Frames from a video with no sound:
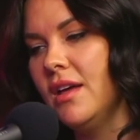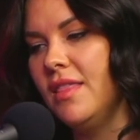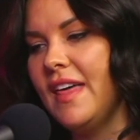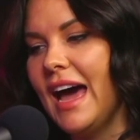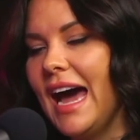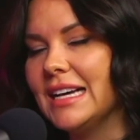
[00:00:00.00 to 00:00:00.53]

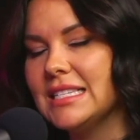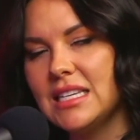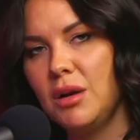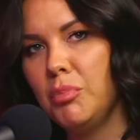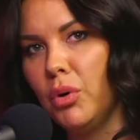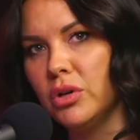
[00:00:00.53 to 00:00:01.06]
The
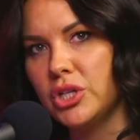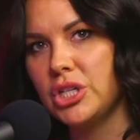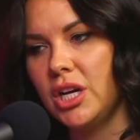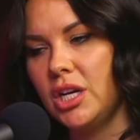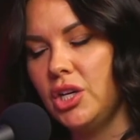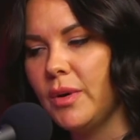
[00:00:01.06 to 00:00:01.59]
asset
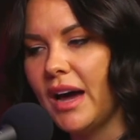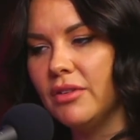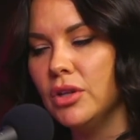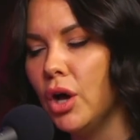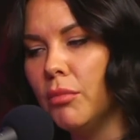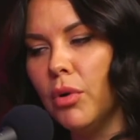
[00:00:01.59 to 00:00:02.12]
portion you have a
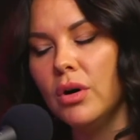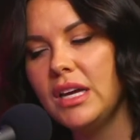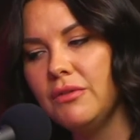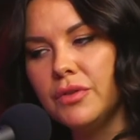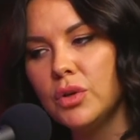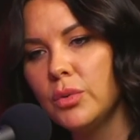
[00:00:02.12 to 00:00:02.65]
lot more
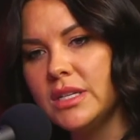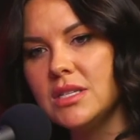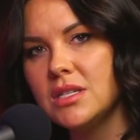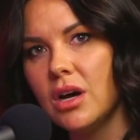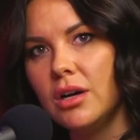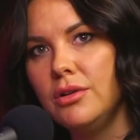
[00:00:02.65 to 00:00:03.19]
influence
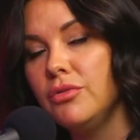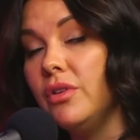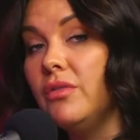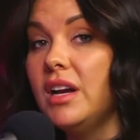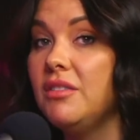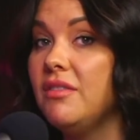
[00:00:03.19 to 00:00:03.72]
on through
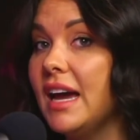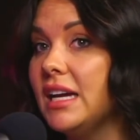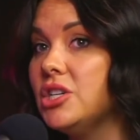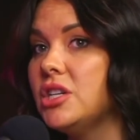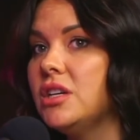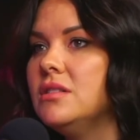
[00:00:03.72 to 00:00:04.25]

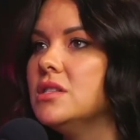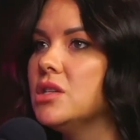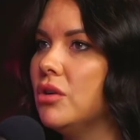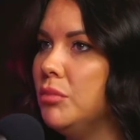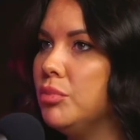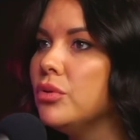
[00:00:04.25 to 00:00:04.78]
renovations or
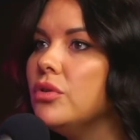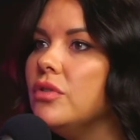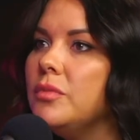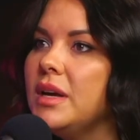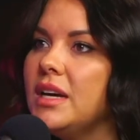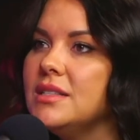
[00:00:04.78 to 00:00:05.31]

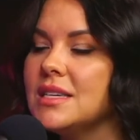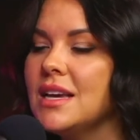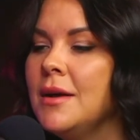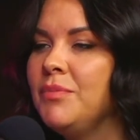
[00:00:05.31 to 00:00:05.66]
improvements,